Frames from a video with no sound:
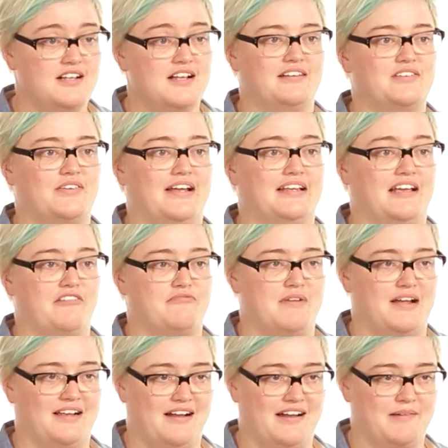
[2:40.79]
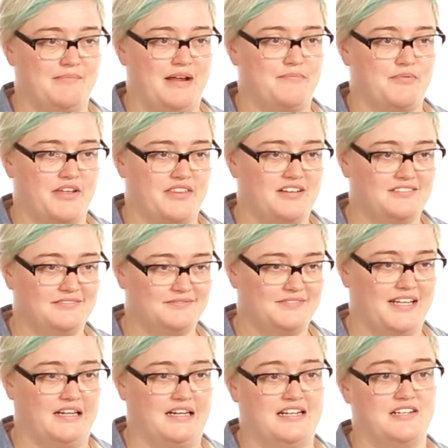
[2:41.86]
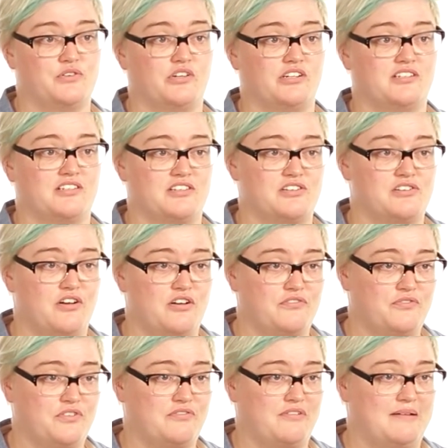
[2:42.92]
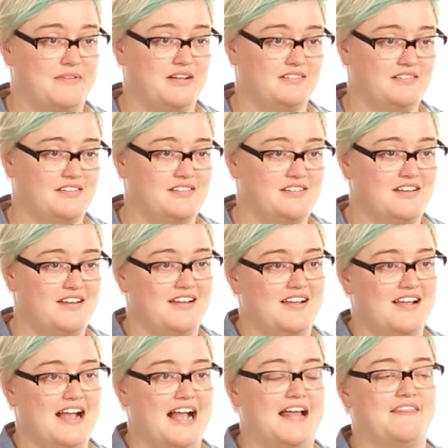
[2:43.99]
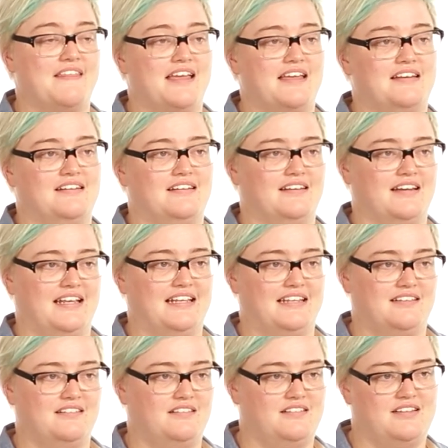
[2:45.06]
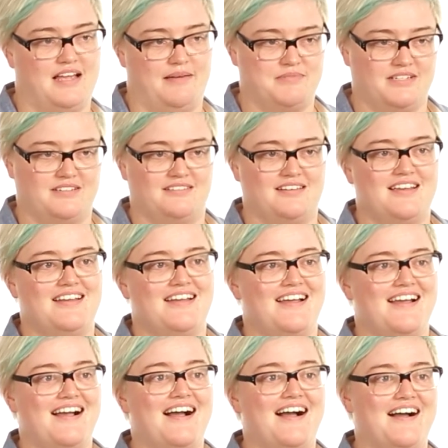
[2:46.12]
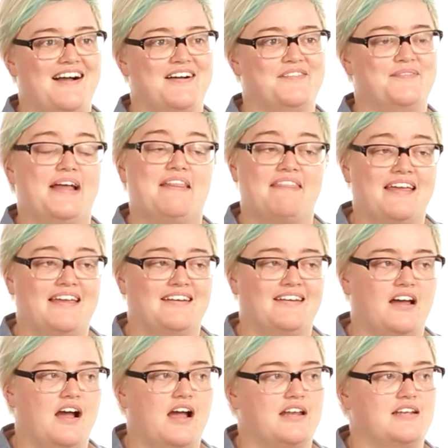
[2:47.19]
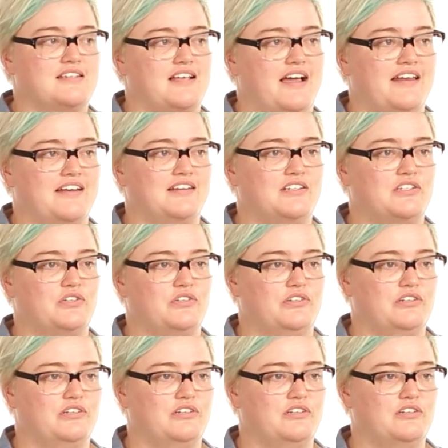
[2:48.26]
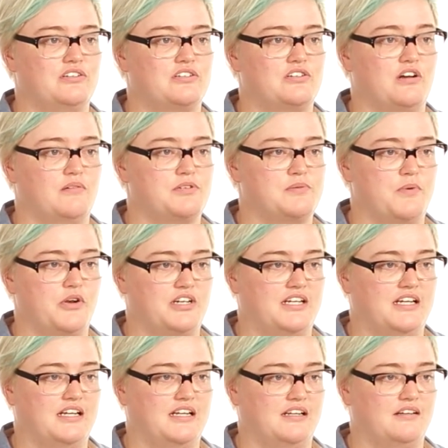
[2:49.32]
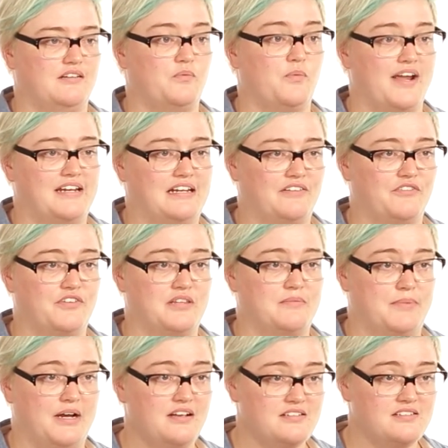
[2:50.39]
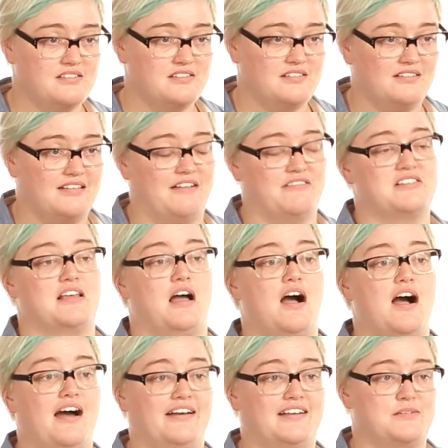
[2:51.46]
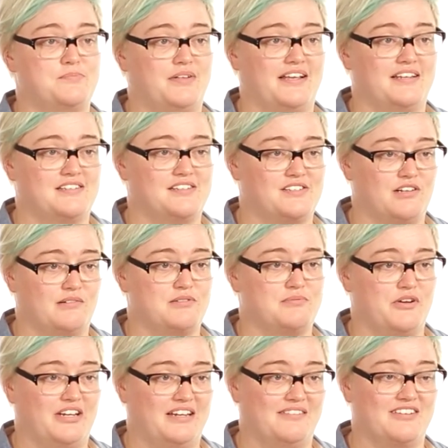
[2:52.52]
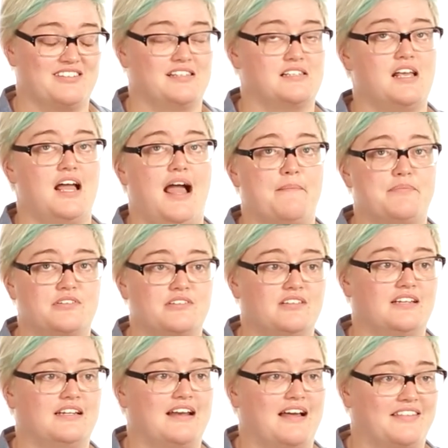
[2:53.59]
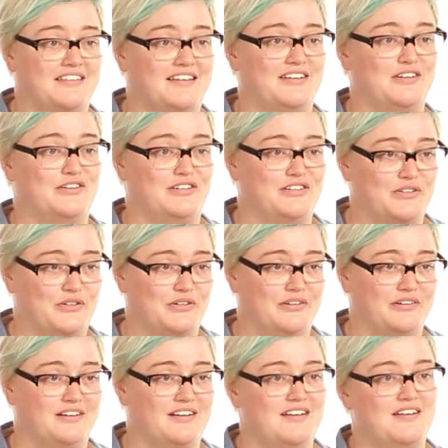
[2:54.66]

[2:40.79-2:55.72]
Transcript: So I gave my car to my brother, and he took it to the snow for 3 months, and then he kept it. And then I decided to stop smoking waiting for the bus. That was the hardest place to stop smoking because there's absolutely nothing you can do